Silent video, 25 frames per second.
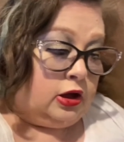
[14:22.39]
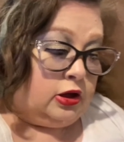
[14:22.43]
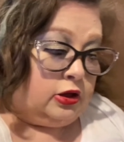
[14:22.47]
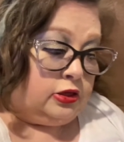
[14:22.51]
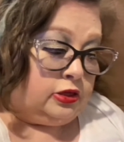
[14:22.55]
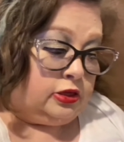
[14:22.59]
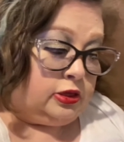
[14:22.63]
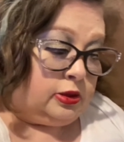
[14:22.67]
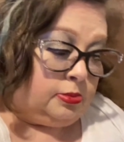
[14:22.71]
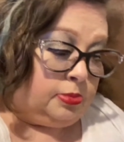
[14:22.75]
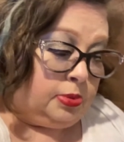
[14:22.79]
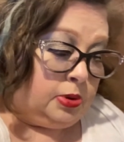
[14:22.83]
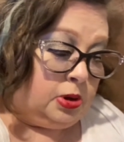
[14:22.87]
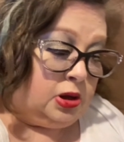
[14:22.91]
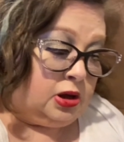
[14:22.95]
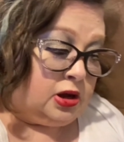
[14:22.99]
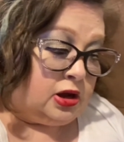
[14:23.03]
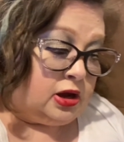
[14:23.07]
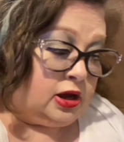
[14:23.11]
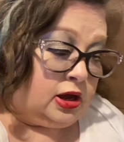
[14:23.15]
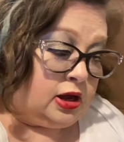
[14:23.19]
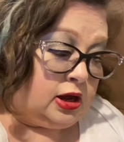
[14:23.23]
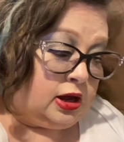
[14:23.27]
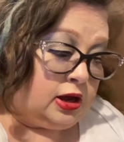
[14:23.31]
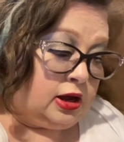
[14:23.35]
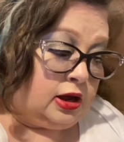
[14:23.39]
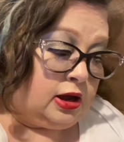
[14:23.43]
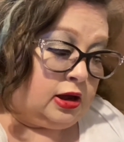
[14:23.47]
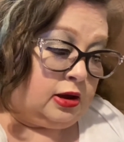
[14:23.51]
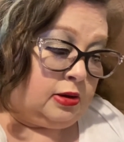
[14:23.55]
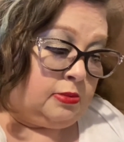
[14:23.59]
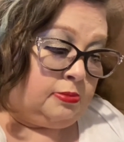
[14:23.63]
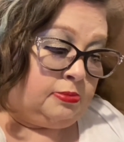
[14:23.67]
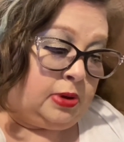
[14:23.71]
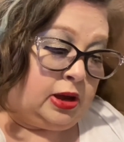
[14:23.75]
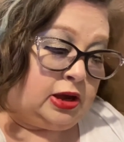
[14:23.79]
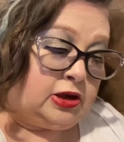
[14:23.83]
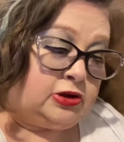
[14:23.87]
The book,
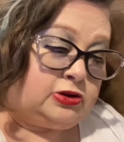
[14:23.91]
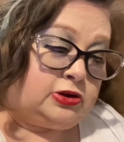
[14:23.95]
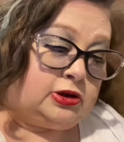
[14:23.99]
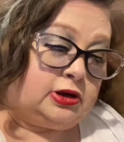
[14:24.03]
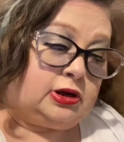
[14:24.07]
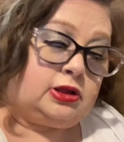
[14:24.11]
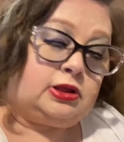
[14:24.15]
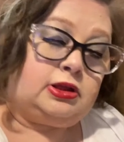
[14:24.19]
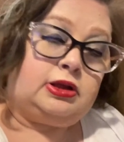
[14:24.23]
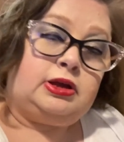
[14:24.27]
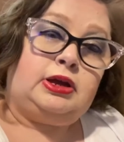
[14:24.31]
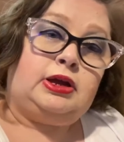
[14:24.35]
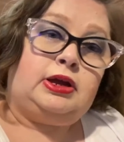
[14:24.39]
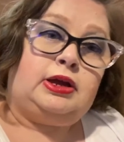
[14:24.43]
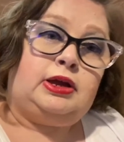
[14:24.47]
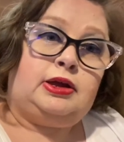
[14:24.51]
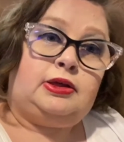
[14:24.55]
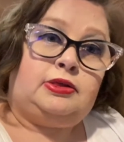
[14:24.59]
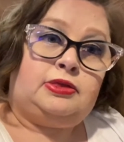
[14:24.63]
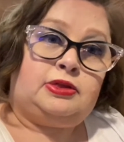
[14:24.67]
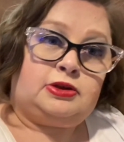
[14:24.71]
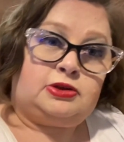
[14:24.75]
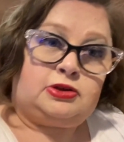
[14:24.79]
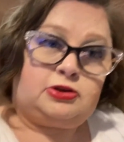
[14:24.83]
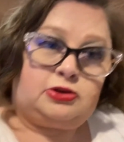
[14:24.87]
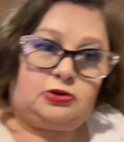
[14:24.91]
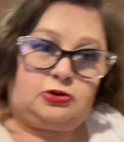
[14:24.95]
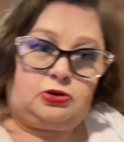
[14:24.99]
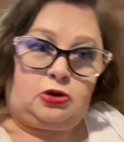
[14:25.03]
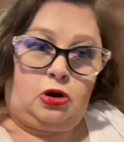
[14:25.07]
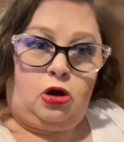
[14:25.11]
basically, there's